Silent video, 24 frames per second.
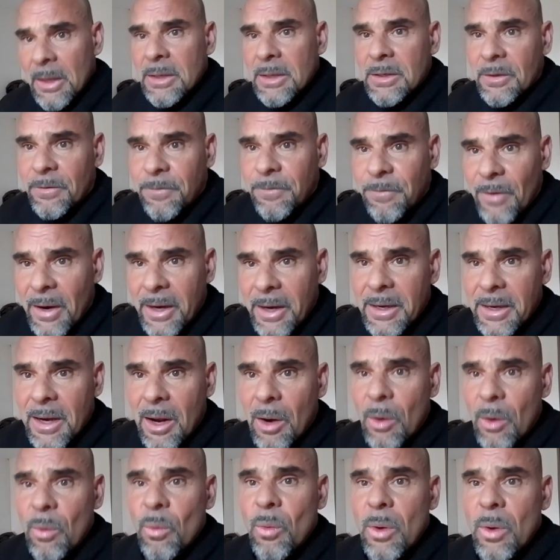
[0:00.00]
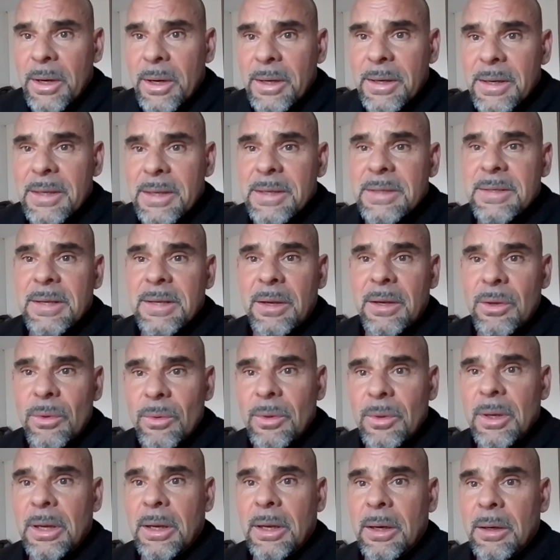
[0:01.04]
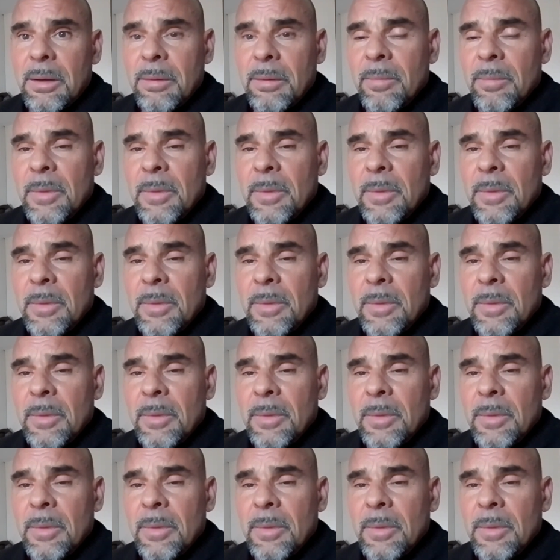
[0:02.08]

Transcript: to find out what it is that you need.